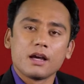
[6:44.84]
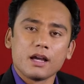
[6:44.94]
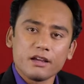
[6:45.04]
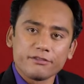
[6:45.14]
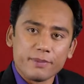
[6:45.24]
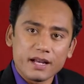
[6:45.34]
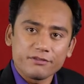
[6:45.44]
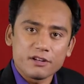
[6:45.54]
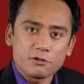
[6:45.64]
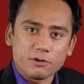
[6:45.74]
If
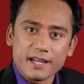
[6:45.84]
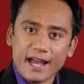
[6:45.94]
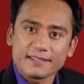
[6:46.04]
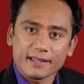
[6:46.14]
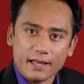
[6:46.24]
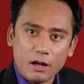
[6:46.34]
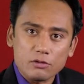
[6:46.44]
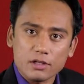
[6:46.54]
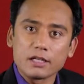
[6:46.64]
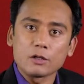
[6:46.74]
beneficiary has
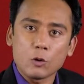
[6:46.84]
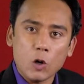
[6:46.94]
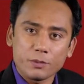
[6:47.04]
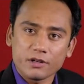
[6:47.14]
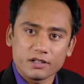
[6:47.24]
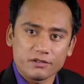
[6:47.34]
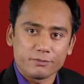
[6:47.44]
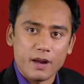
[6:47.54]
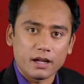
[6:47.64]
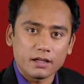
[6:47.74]
account in cooperative
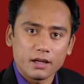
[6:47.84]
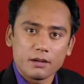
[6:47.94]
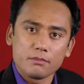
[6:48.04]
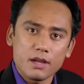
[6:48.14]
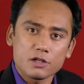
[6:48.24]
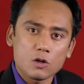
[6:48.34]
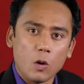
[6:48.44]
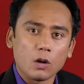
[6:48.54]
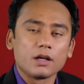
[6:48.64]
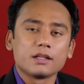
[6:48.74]
bank, make
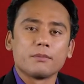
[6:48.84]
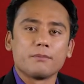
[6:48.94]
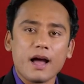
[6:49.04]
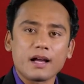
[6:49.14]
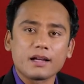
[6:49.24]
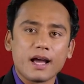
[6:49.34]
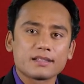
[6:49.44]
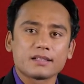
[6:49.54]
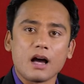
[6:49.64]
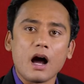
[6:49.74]
sure the bank
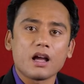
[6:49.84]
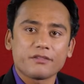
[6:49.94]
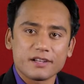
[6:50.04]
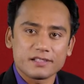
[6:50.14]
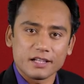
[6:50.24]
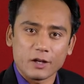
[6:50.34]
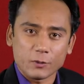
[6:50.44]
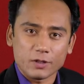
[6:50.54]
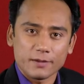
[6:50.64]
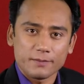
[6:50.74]
has an IFSC code.